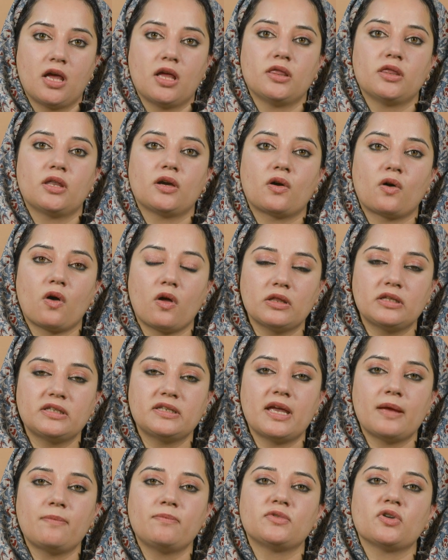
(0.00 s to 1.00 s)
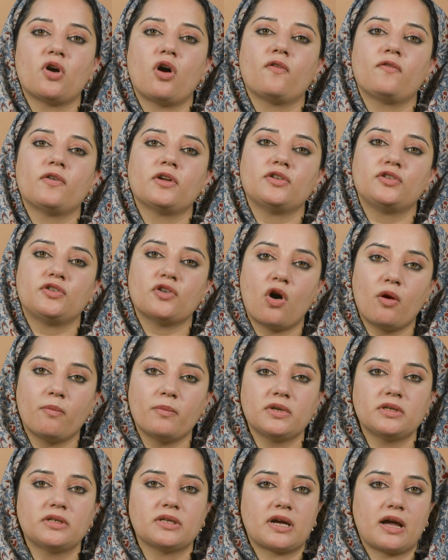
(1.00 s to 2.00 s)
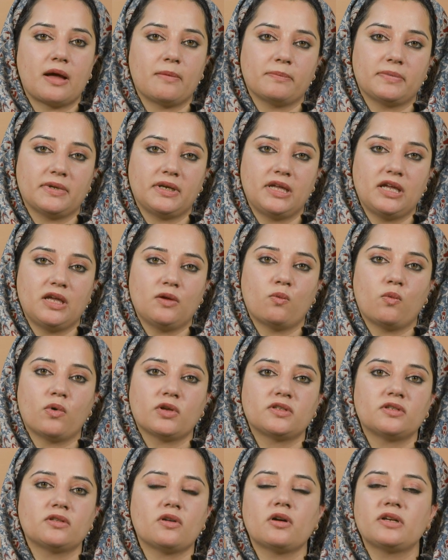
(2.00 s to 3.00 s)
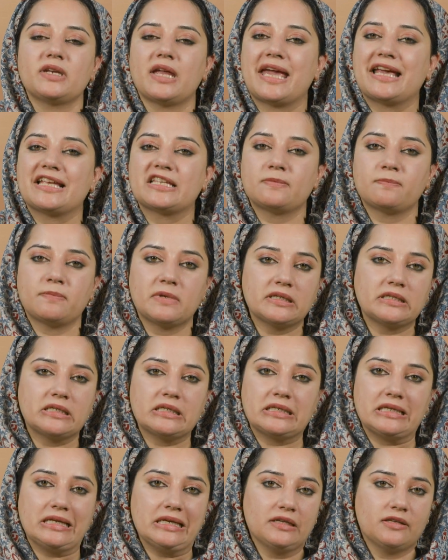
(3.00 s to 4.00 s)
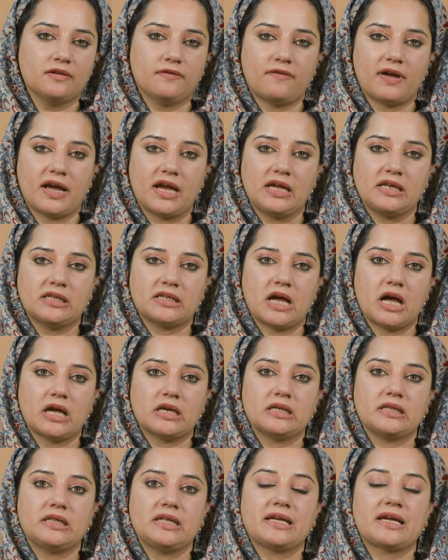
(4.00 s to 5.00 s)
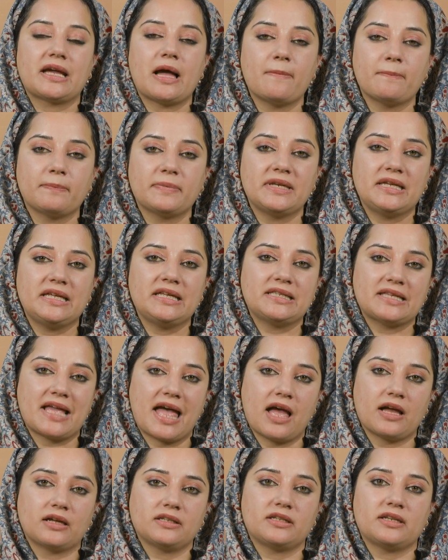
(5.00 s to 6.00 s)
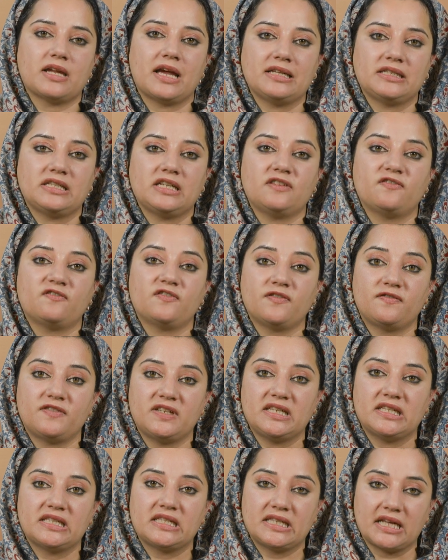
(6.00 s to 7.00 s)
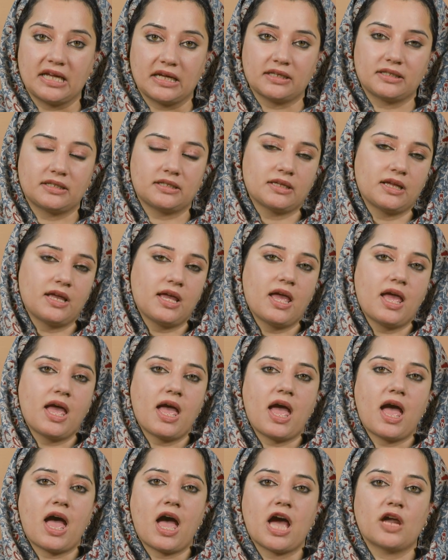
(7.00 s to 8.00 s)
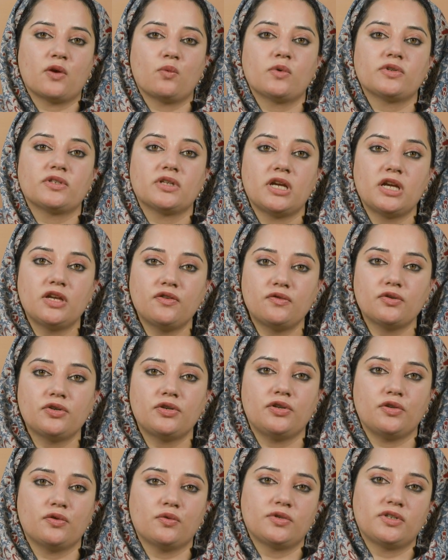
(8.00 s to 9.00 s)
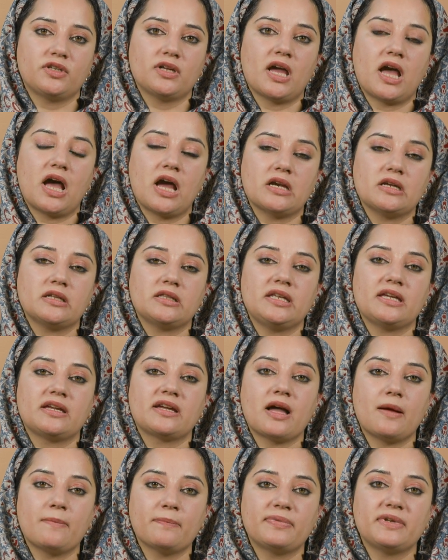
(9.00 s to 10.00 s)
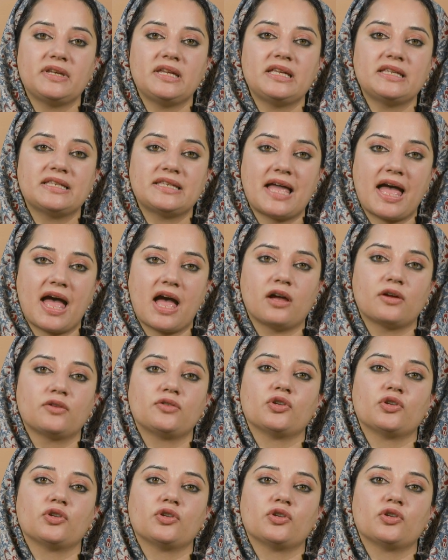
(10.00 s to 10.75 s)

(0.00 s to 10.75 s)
The concept of a dormant company was not explicitly defined under the Companies Act 1956 and was introduced under the Companies Act of